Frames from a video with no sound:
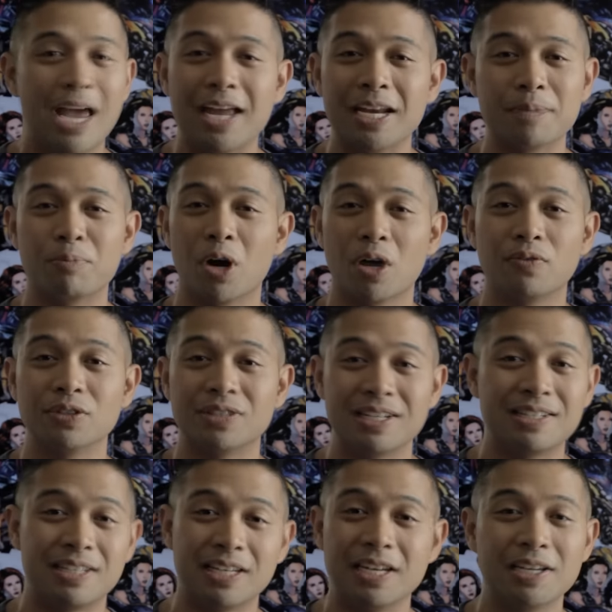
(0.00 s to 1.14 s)
any Marvel,
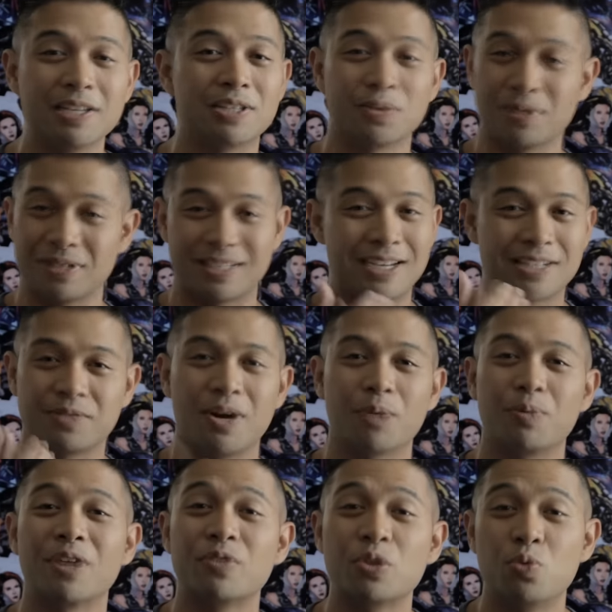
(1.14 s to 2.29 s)
DC, Suicide
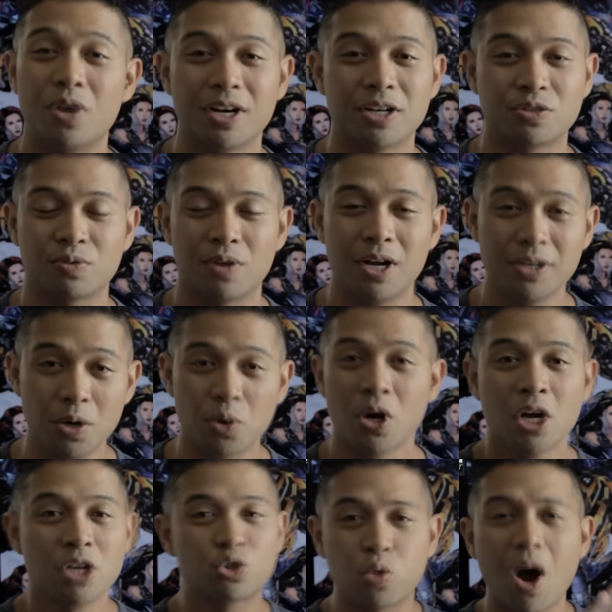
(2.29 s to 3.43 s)
Squad, whatever you want to draw. No,
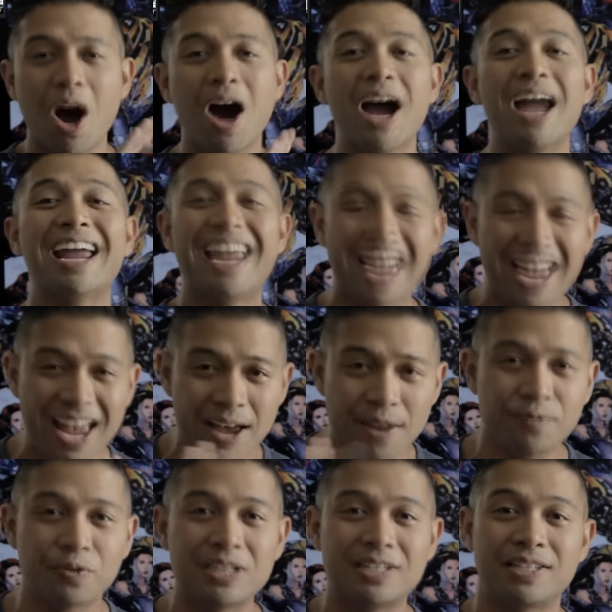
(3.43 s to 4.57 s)
draw
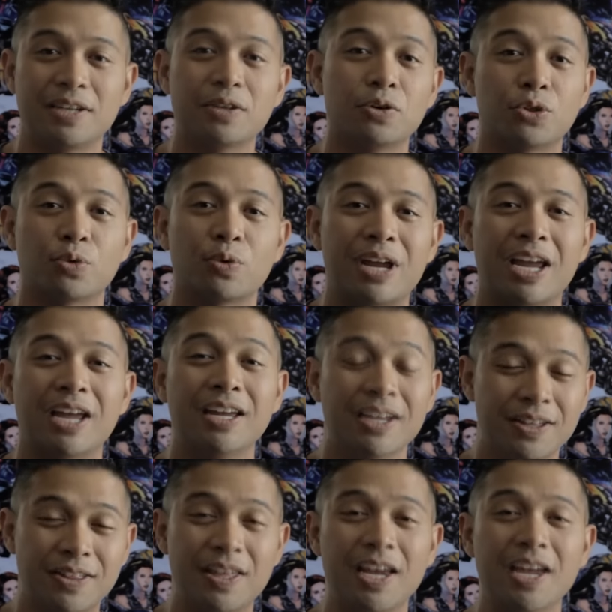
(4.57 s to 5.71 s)
every single
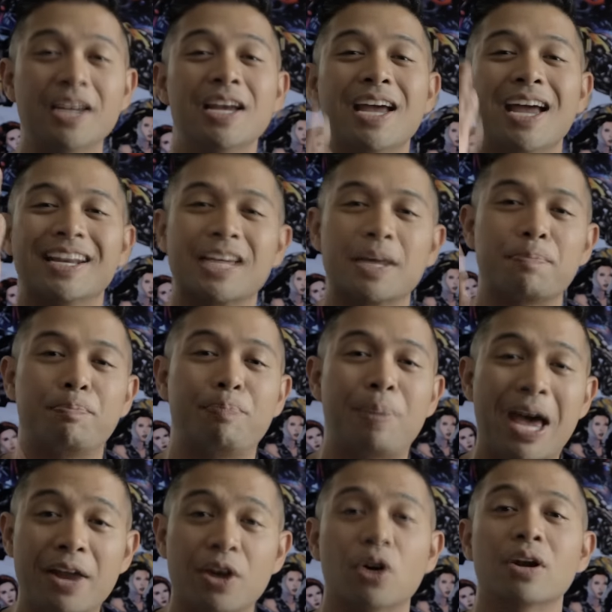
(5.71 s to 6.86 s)
thing and get
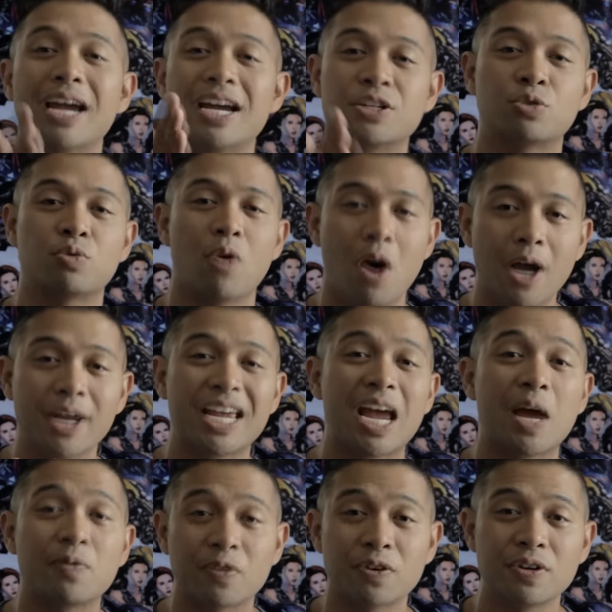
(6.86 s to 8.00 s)
better at drawing
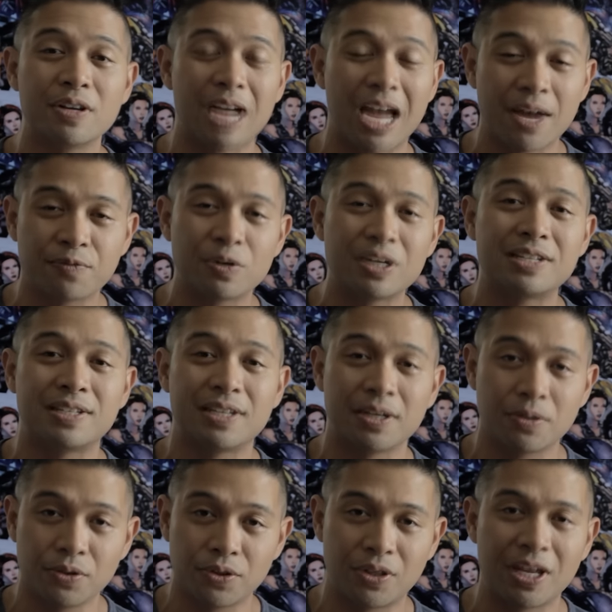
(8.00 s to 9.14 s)
every
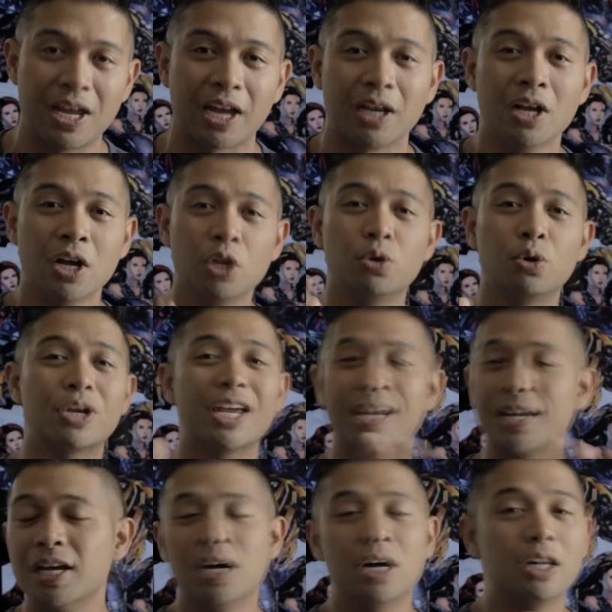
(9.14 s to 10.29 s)
single thing. Look
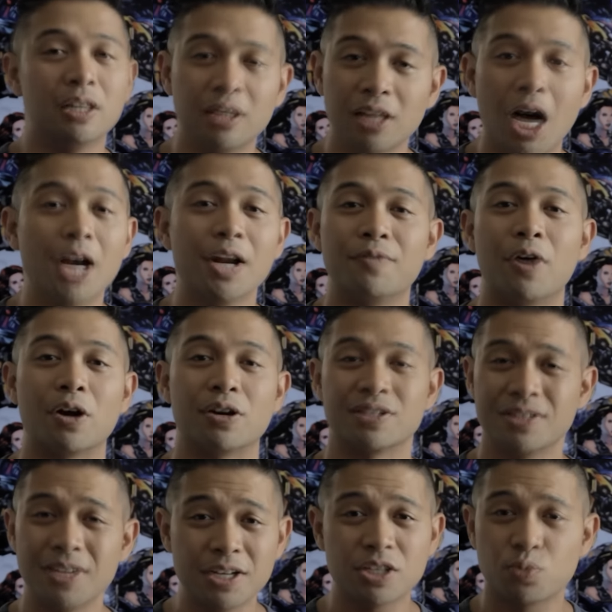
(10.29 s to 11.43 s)
at a lot of
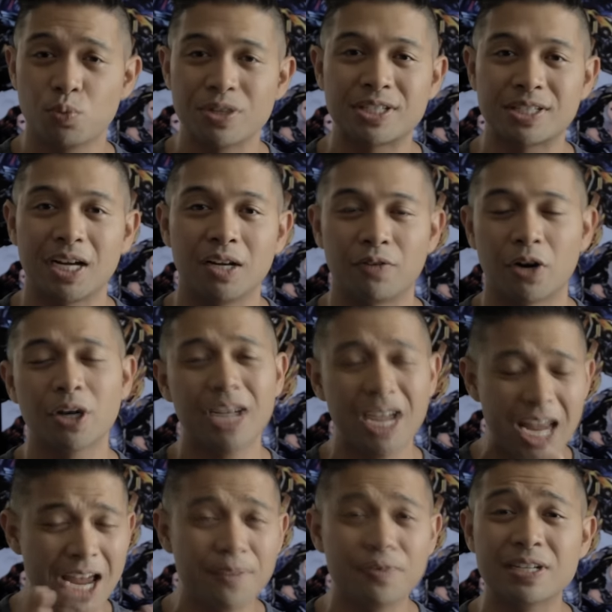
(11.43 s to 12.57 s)
artists, not just one style of art,
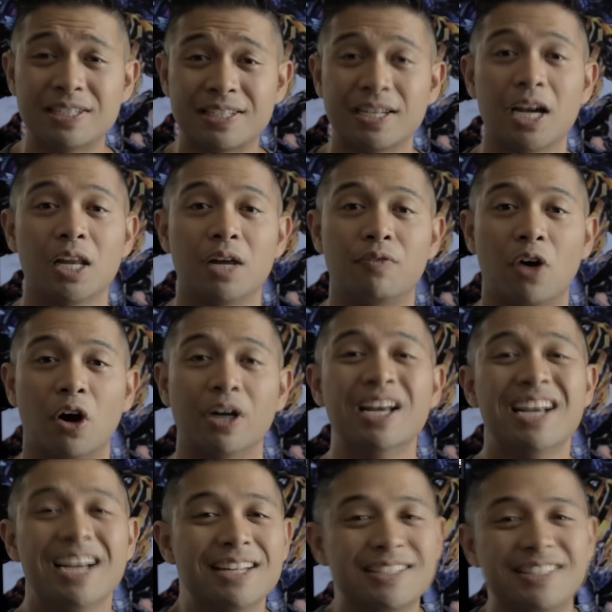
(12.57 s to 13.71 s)
every style of art,
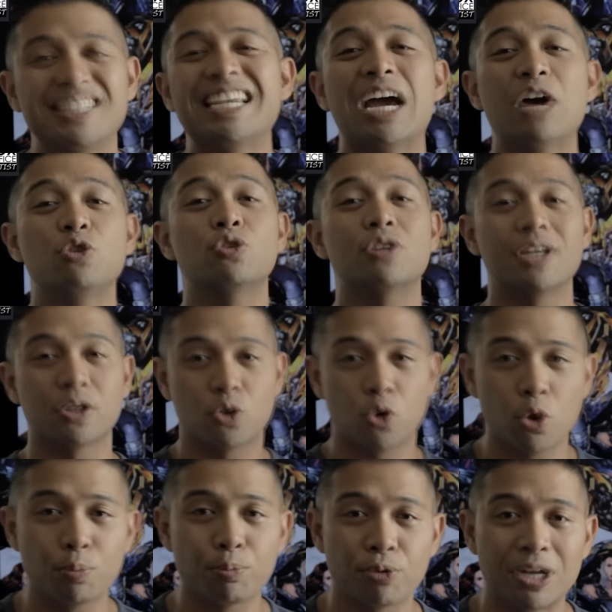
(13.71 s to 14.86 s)
and see how you can
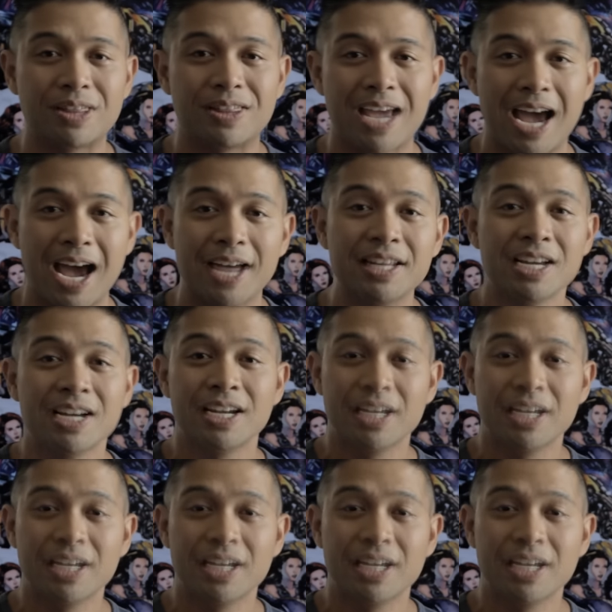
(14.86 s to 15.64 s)
incorporate that